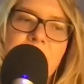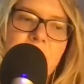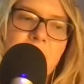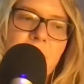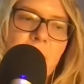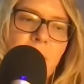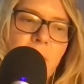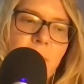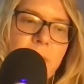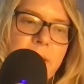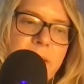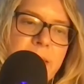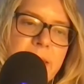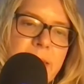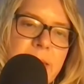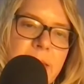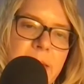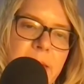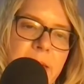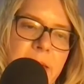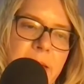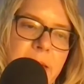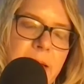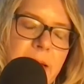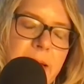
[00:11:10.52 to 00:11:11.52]
so
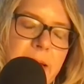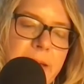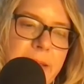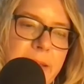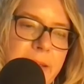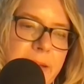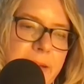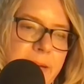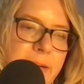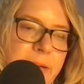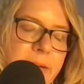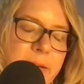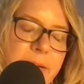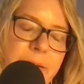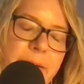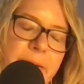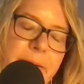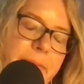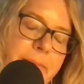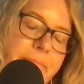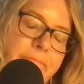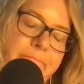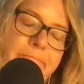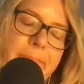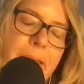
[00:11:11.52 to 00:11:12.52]
key, I think.
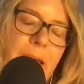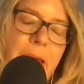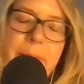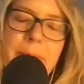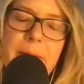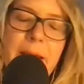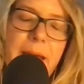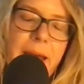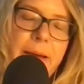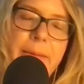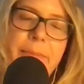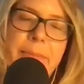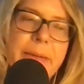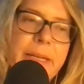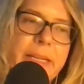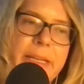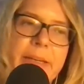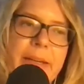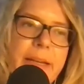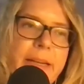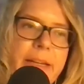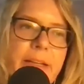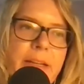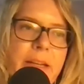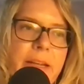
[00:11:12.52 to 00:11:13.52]
I mean,
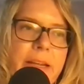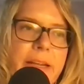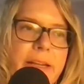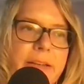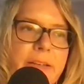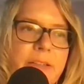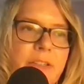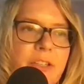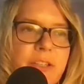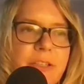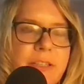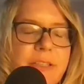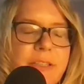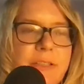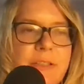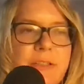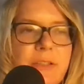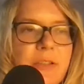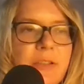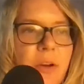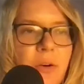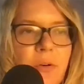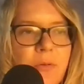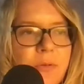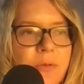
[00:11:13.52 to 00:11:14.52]
it just
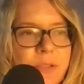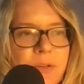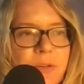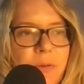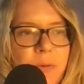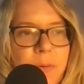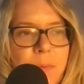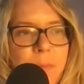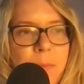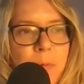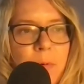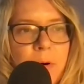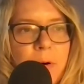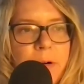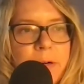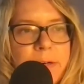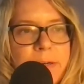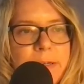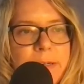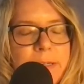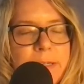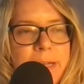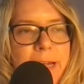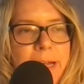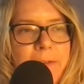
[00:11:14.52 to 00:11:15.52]
so
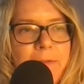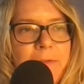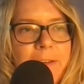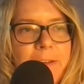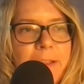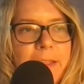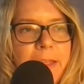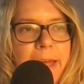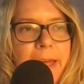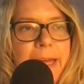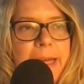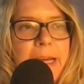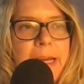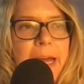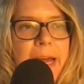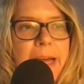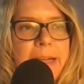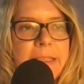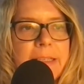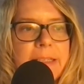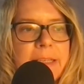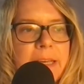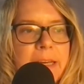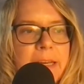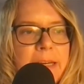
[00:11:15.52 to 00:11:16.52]
important. I feel like
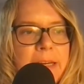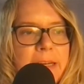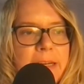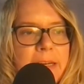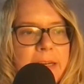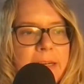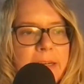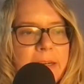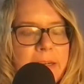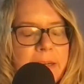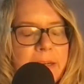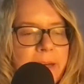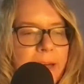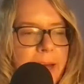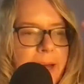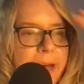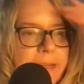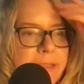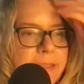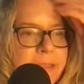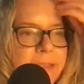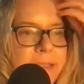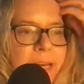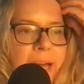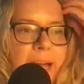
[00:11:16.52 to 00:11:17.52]
as
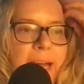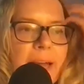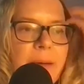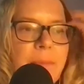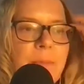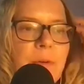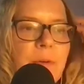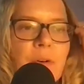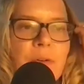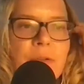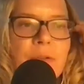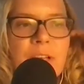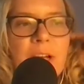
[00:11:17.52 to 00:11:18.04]
time goes